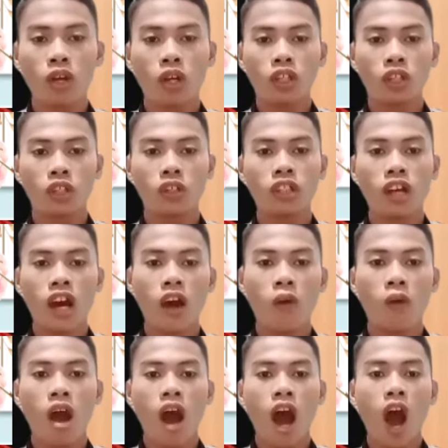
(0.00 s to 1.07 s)
So
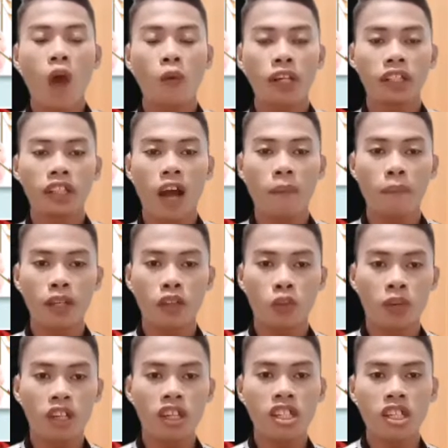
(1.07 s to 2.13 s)
now, our topic to
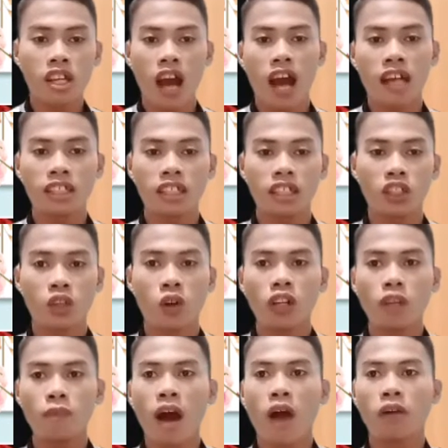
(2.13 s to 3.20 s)
be discussed is all
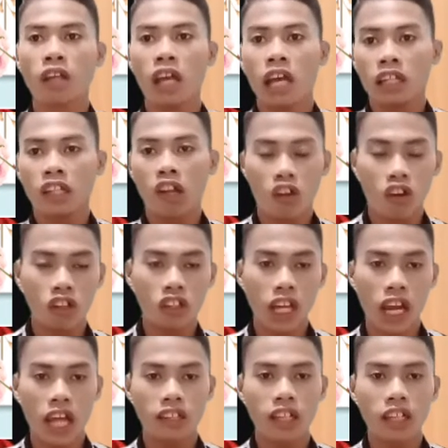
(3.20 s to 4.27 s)
about the
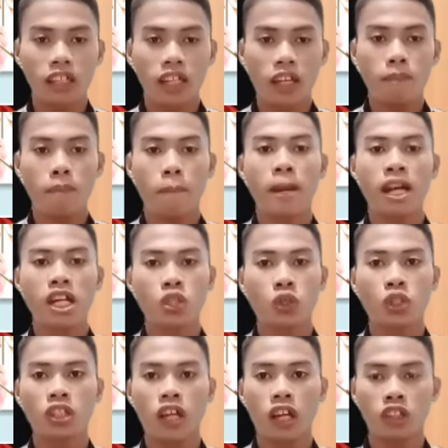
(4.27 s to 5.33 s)
continental drift
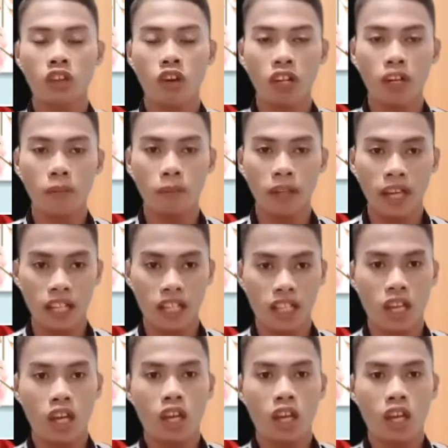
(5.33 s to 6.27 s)
versus tectonic plates.